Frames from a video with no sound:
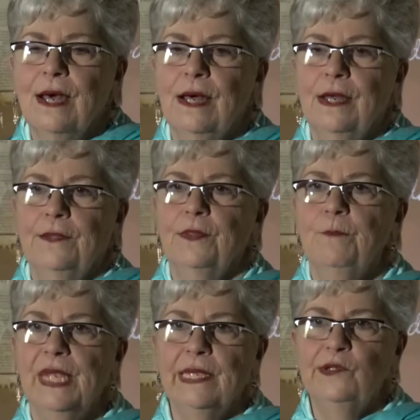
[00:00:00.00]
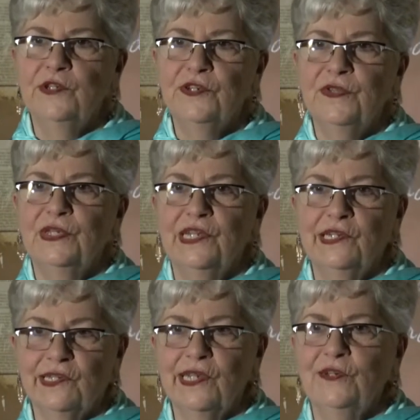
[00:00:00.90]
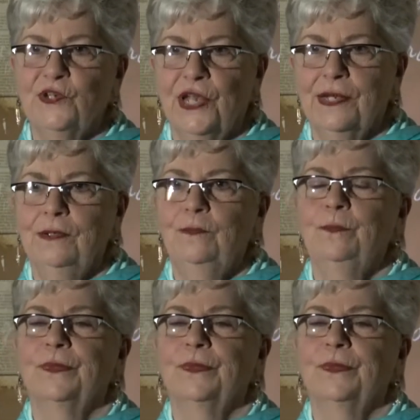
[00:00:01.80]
uh, the men to the DC jail.